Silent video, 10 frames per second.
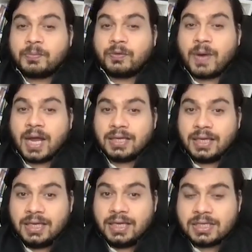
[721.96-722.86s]
provide
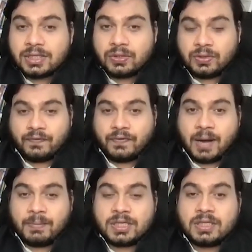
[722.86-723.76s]
ease to the
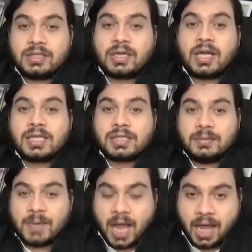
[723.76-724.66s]
farmers is the
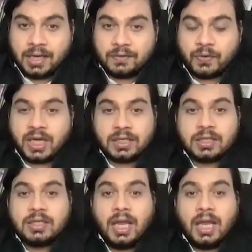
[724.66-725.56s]
custom hiring,
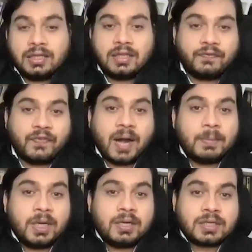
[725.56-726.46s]
wherein the
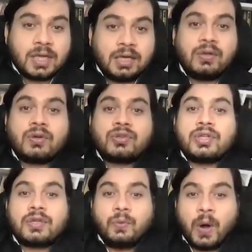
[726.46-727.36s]
farmers are not
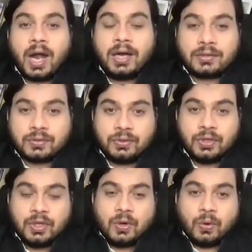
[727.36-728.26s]
required
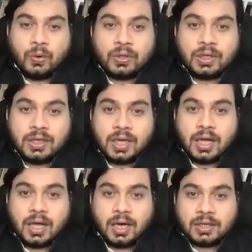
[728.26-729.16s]
to own
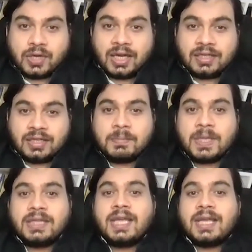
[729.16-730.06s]
a tractor,
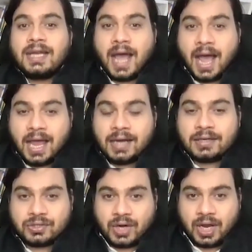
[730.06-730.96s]
but they can
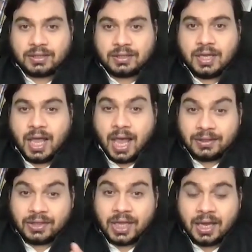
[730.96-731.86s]
hire a tractor.
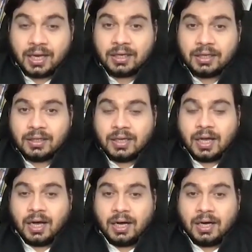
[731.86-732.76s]
And there,
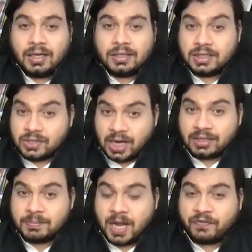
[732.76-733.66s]
the
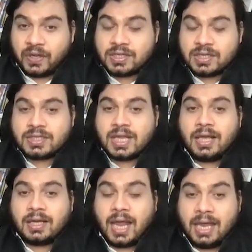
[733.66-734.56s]
tractor manufacturers
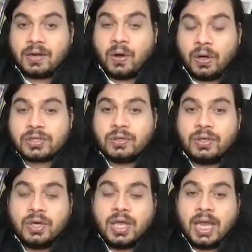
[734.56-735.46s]
can
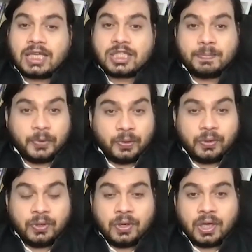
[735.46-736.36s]
also
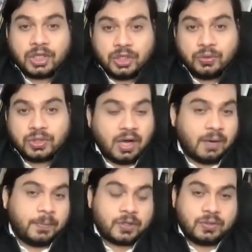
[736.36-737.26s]
explore a huge
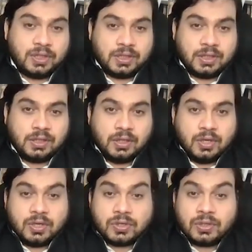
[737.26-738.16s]
opportunity.
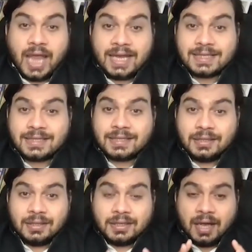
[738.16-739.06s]
So
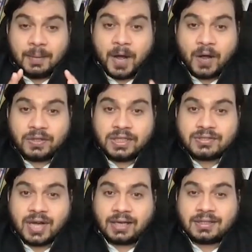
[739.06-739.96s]
that's about
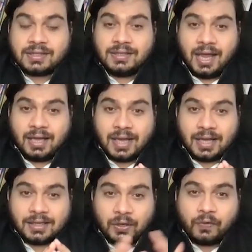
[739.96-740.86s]
the tractor and
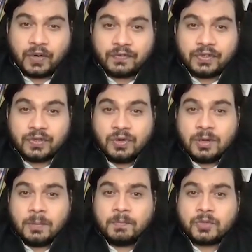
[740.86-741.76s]
an overview.
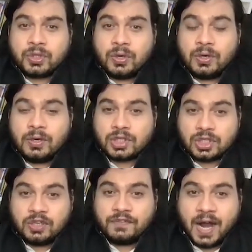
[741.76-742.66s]
So
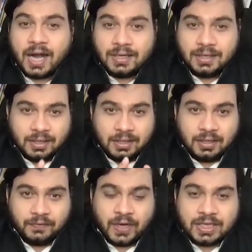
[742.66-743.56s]
far,
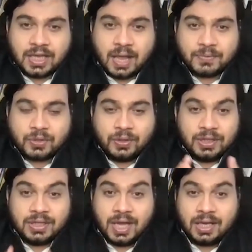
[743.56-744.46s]
when it comes to
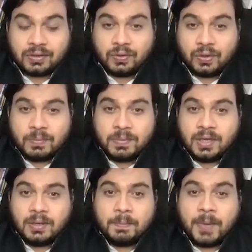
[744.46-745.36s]
India and
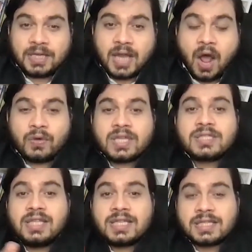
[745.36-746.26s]
globe, but how
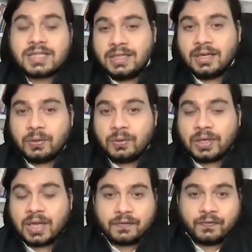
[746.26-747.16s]
does this year
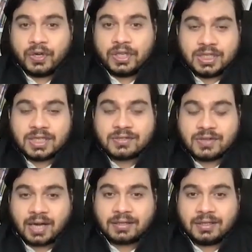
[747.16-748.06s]
look like for Indian
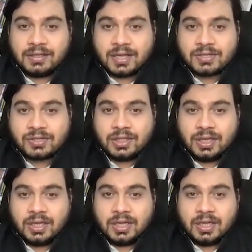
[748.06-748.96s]
tractor industry?